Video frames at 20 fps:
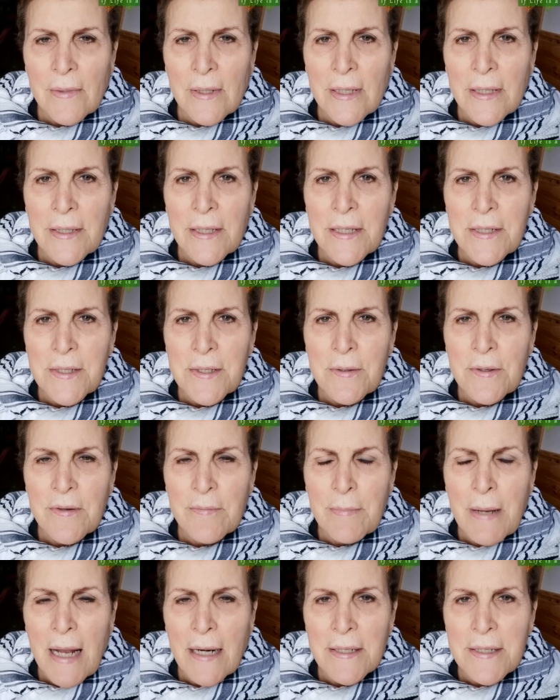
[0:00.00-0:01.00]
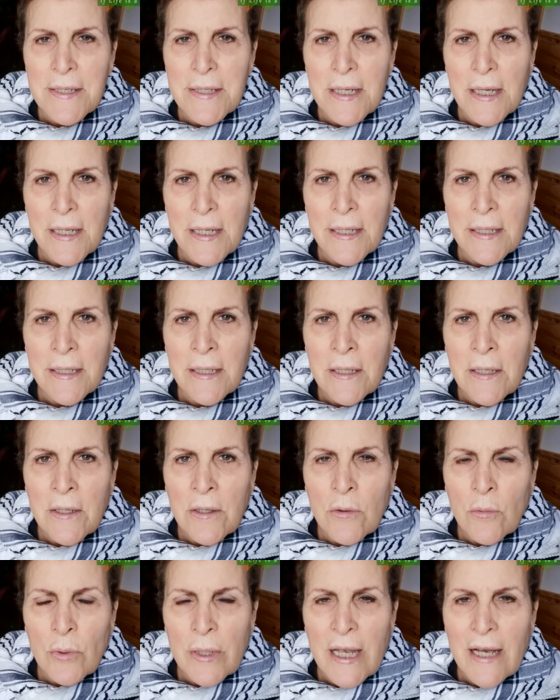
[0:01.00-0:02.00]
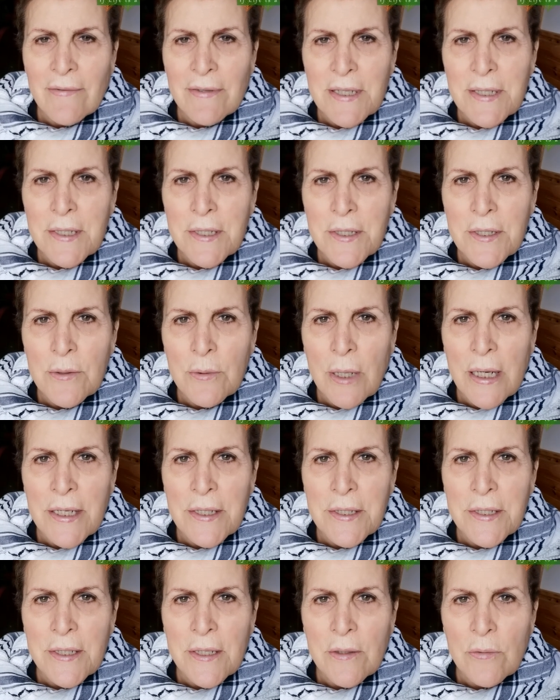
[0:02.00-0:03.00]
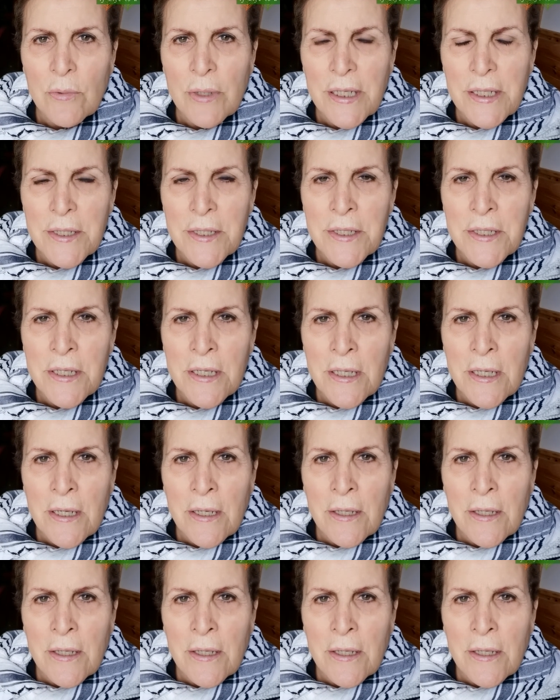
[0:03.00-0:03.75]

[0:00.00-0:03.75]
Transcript: In the history of Palestine, we have a situation in which